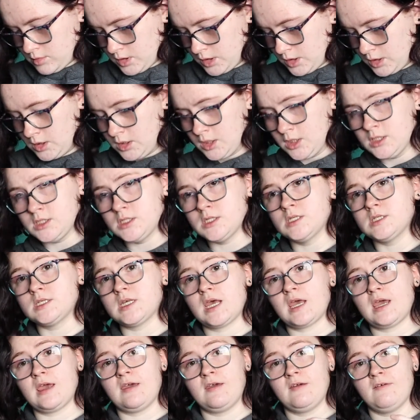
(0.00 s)
and this is
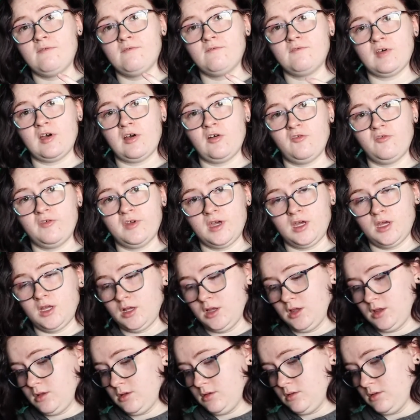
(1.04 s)
a velvet
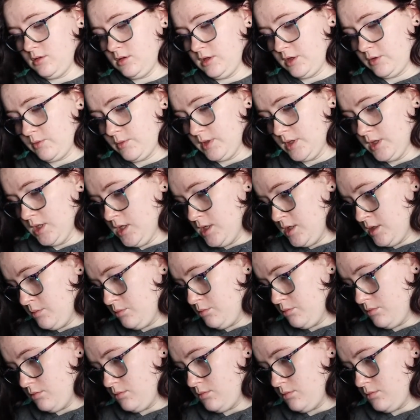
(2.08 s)
liquid lip.